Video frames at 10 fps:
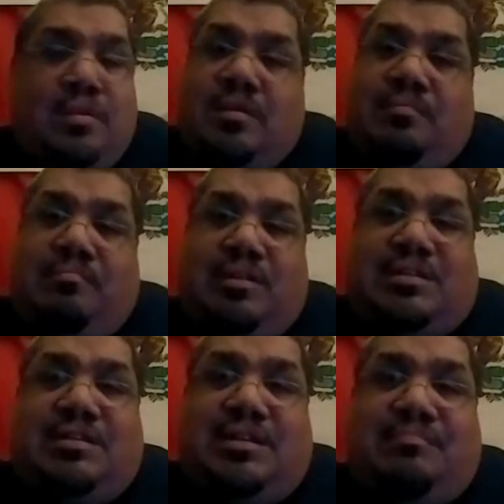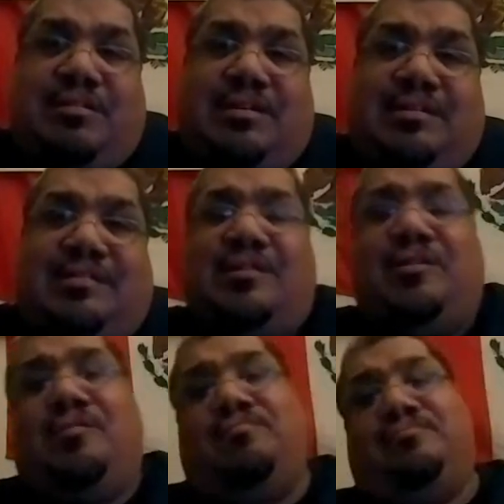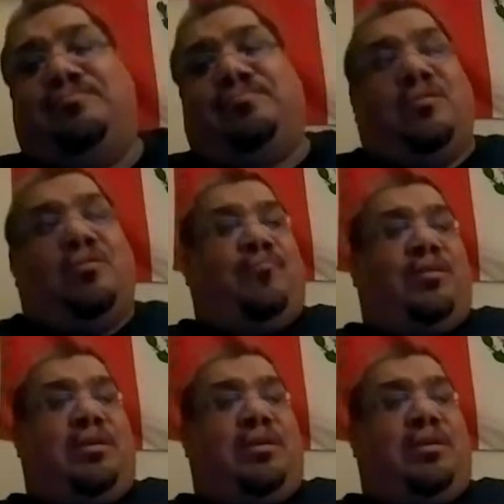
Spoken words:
But yeah, man, so hopefully you